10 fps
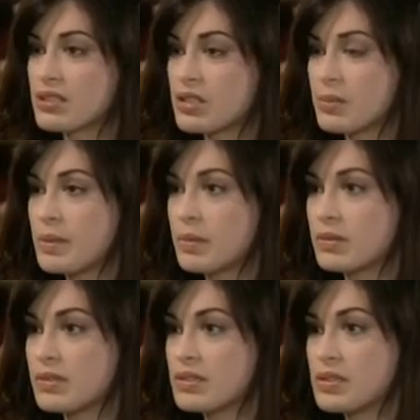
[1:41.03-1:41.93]
Two
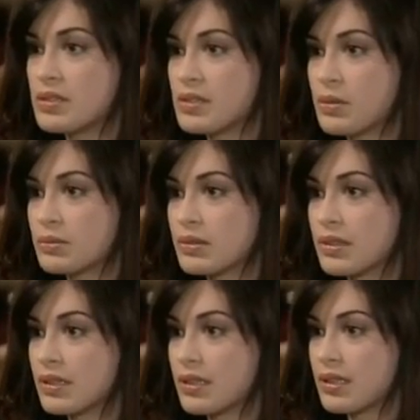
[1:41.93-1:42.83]
people don't
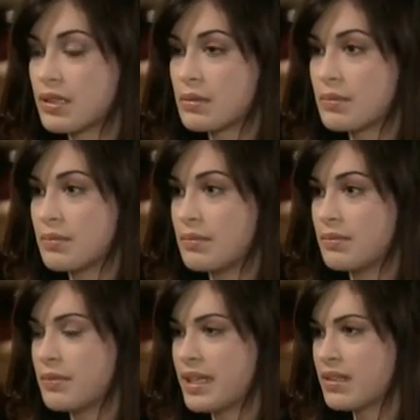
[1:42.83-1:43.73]

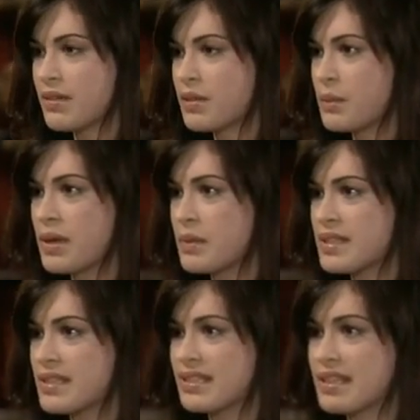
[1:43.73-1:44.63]
make love the way
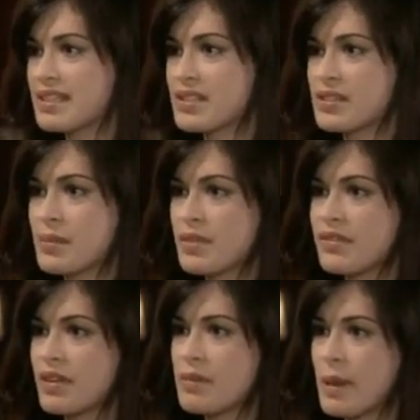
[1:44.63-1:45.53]
we did unless there's
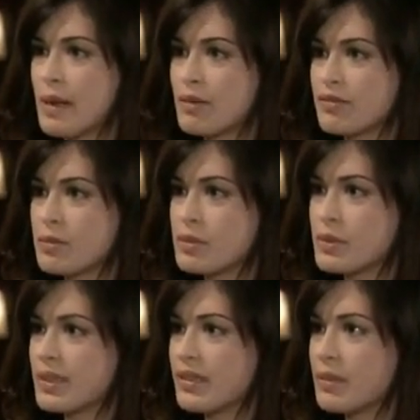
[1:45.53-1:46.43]
something very powerful
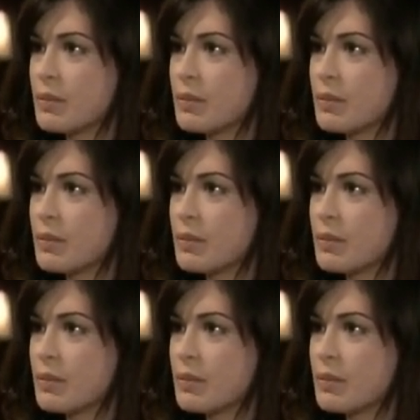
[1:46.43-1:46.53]
between